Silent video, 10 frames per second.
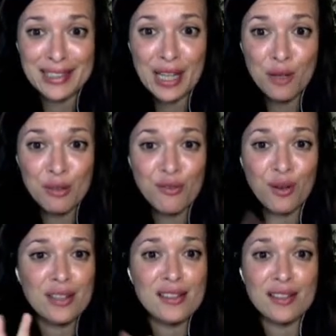kale before
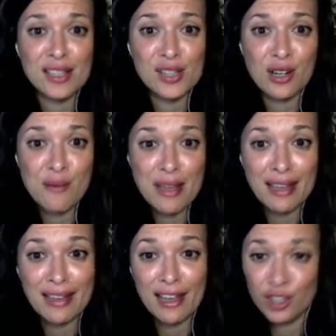until I started making
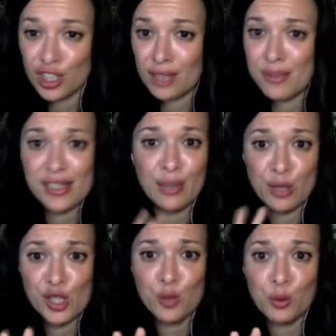kale chips, and they were
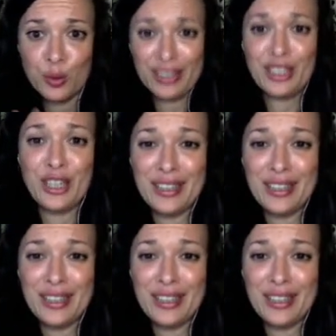super really good.